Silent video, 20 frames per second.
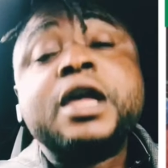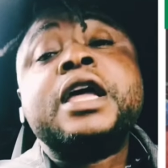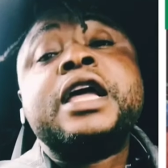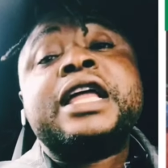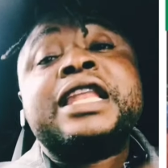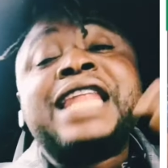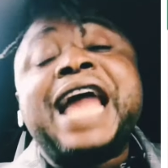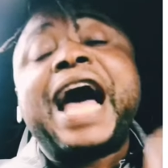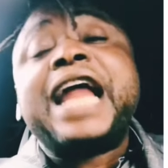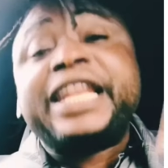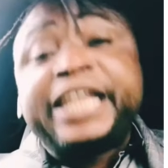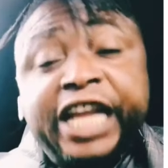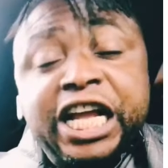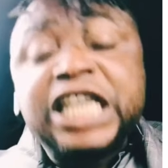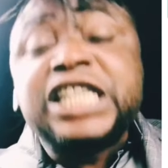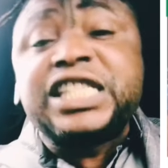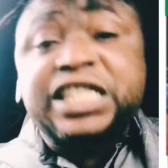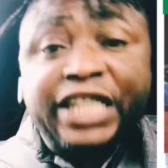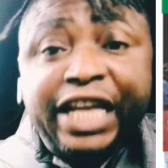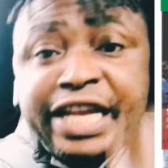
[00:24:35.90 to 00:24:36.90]
Now,
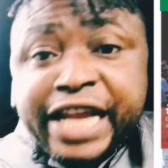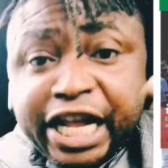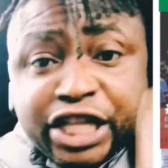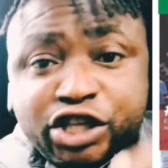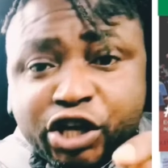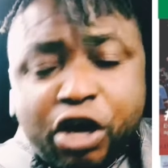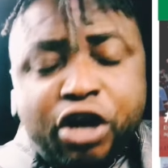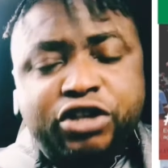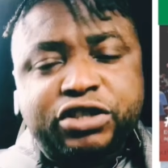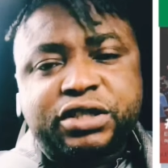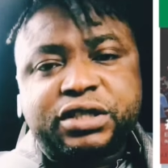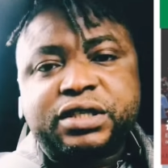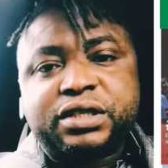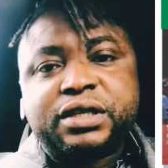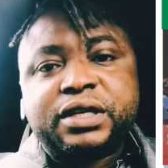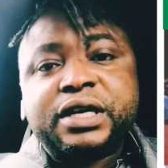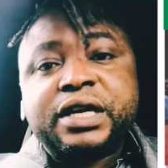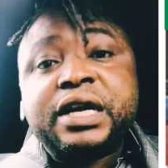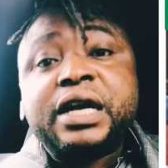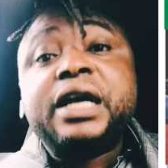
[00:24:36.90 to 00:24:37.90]
these senators,
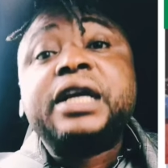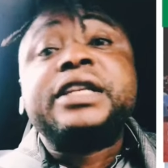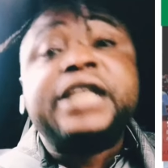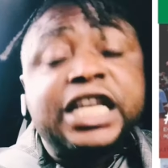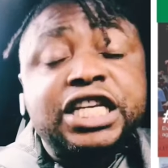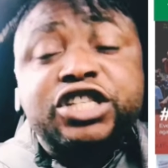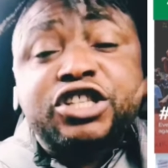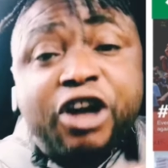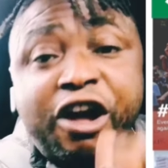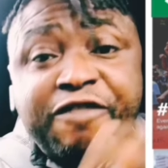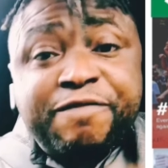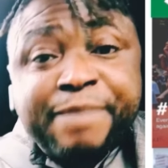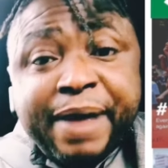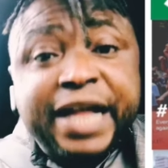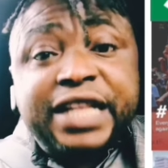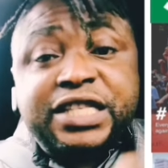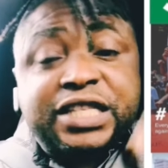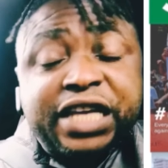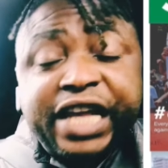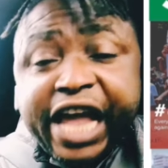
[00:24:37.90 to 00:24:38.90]
these
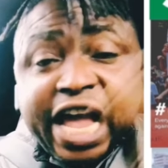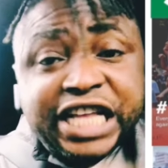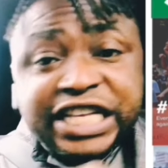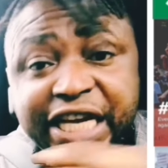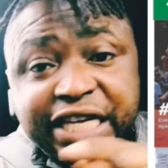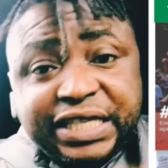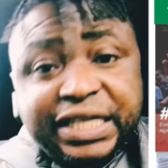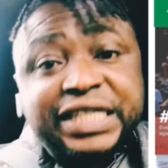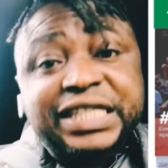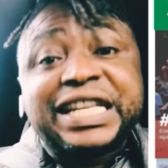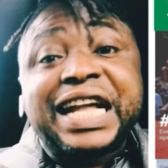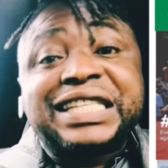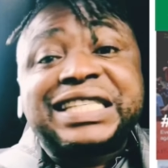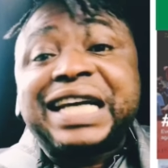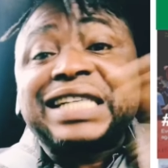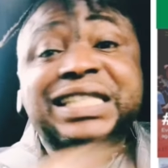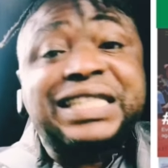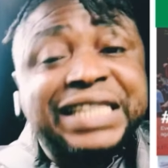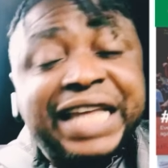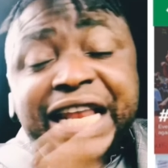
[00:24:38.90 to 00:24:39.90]
government agencies that are
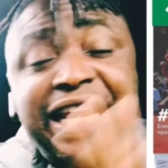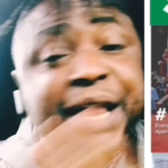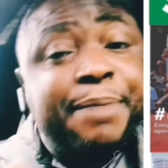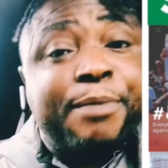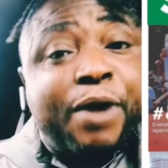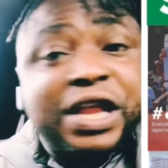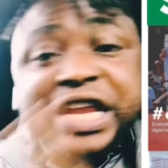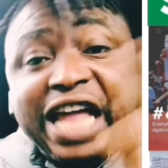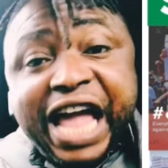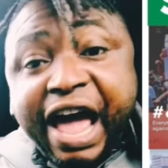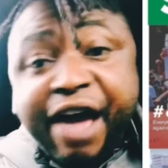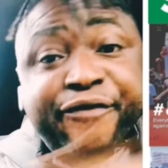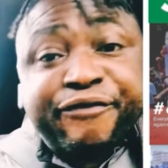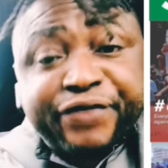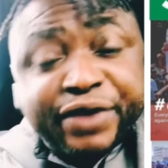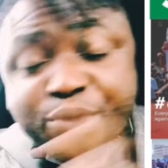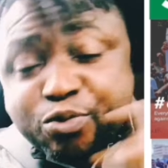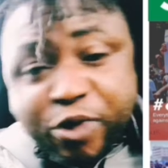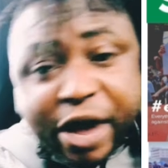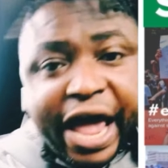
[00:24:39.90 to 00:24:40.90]
stealing money
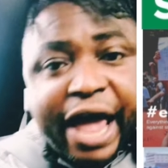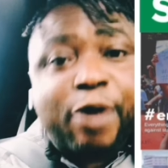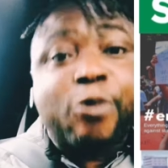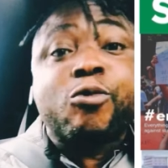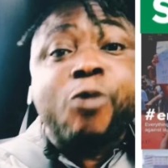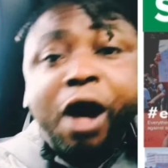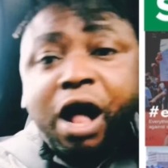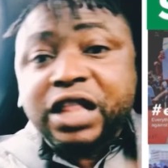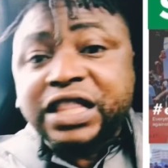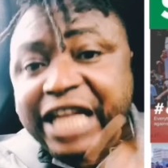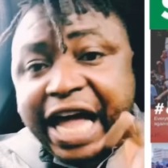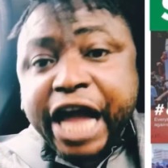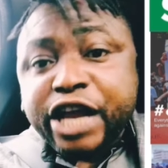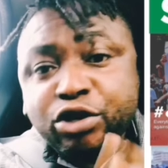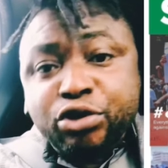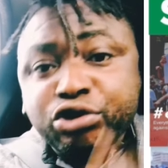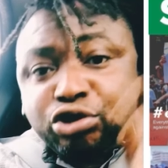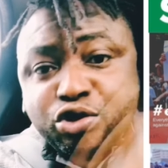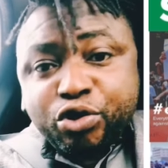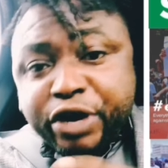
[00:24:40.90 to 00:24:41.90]
everywhere, what are
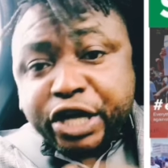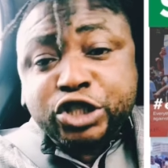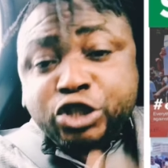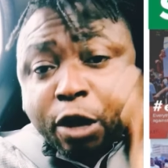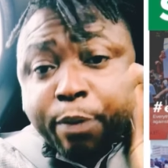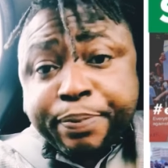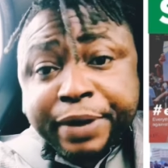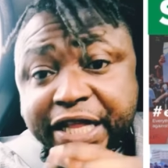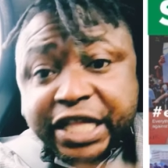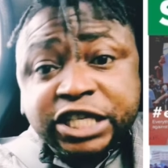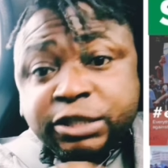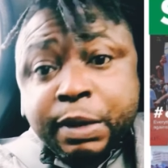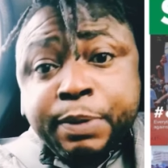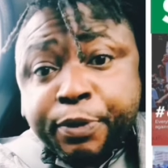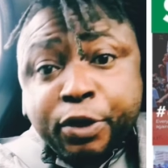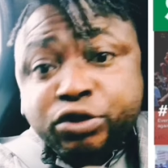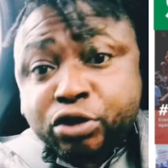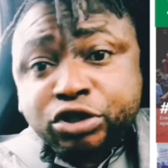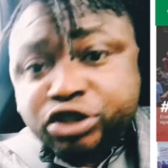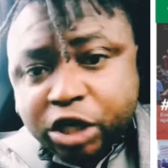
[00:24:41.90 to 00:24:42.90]
you doing to bring these
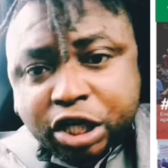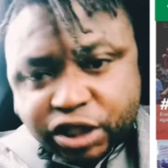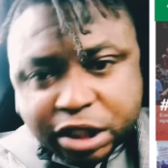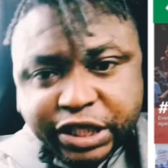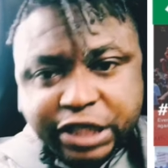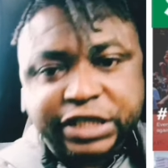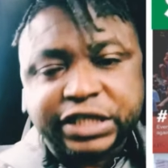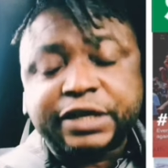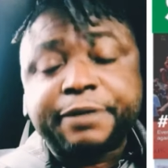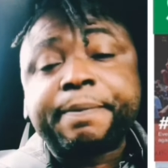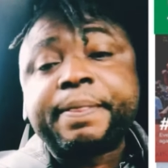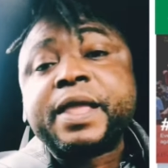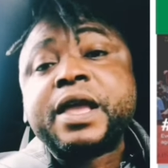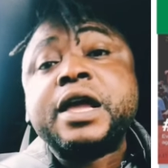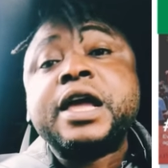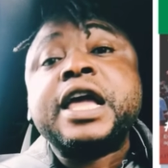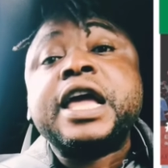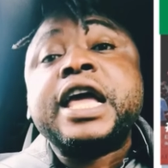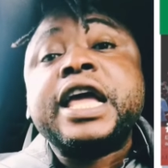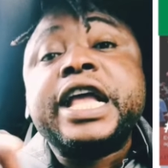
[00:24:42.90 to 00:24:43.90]
people to justice?
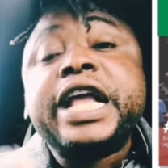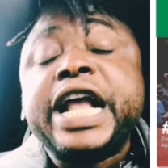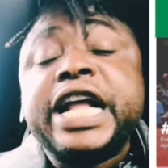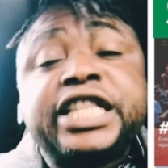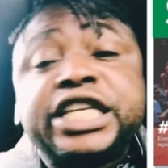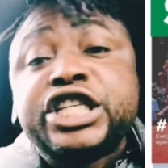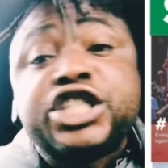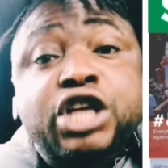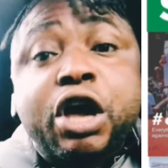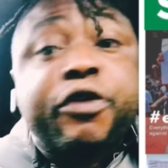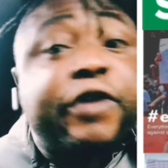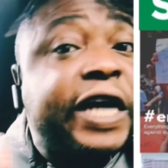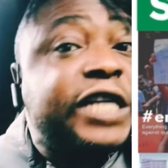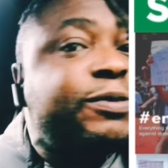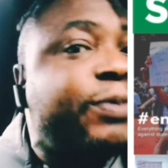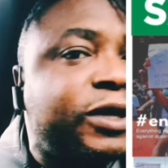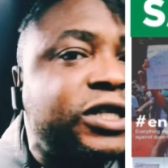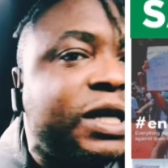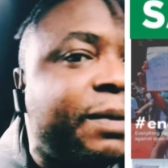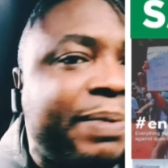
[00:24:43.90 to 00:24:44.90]
It is your
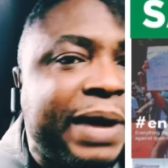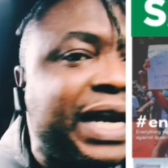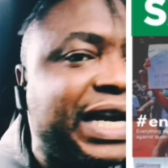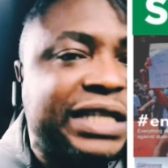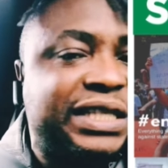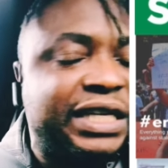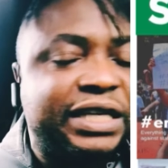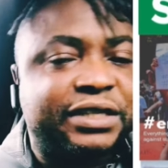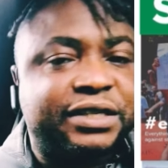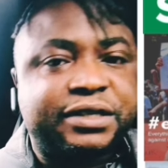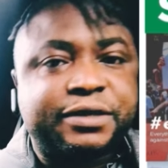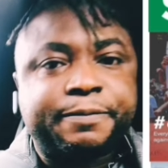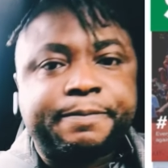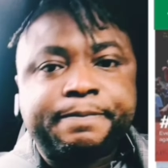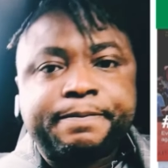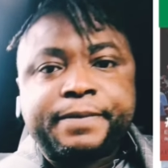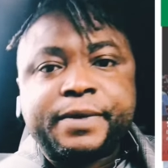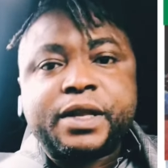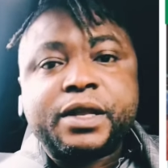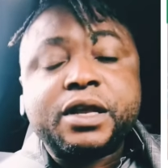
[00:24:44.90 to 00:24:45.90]
responsibilities.
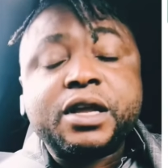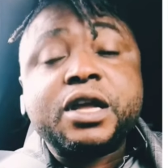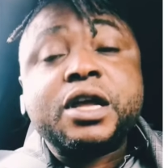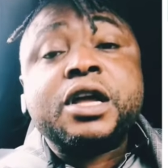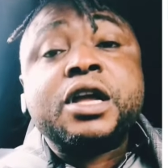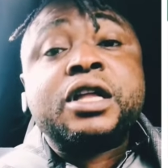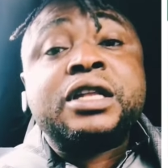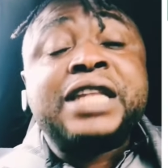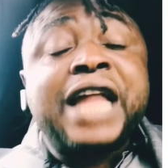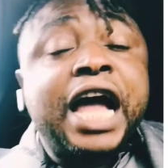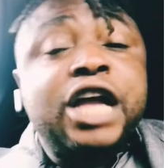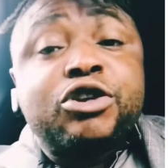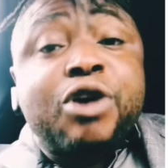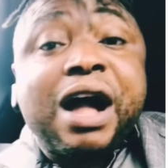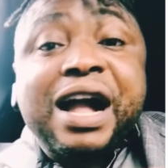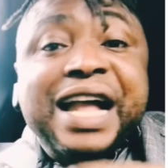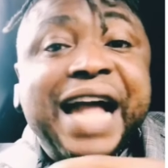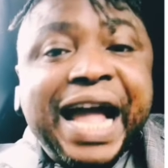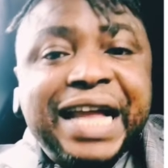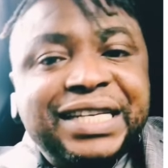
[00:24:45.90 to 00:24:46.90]
Now you are
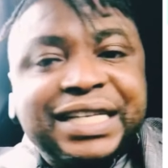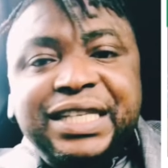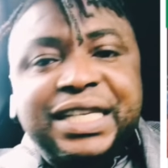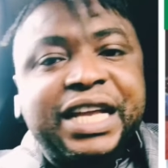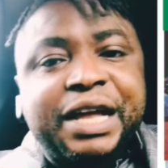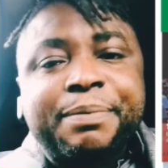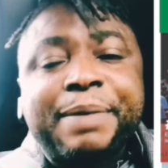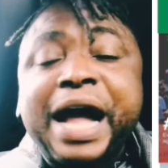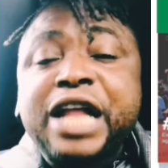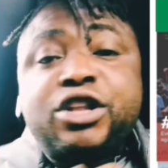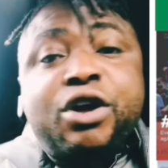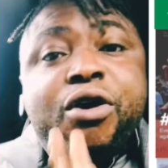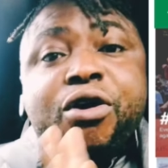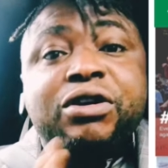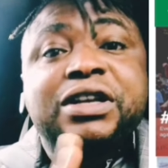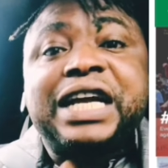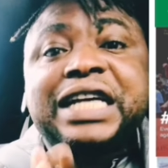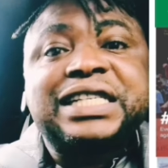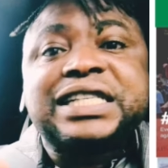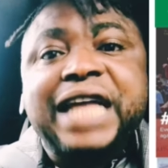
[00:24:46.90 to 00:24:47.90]
guiding them. I don't
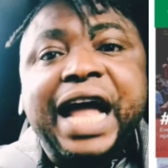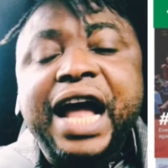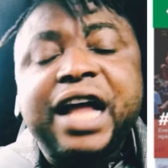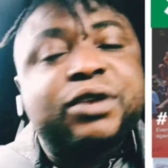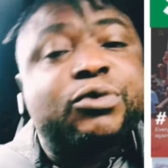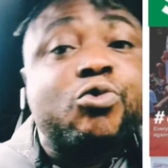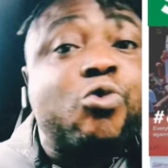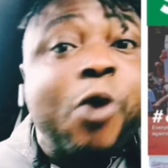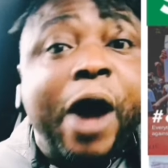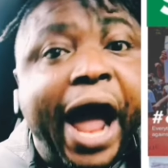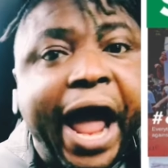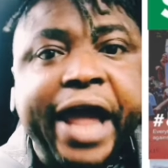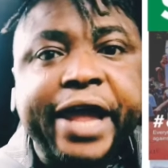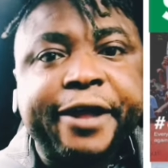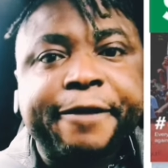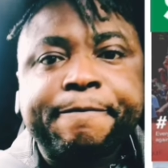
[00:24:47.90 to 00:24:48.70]
understand why.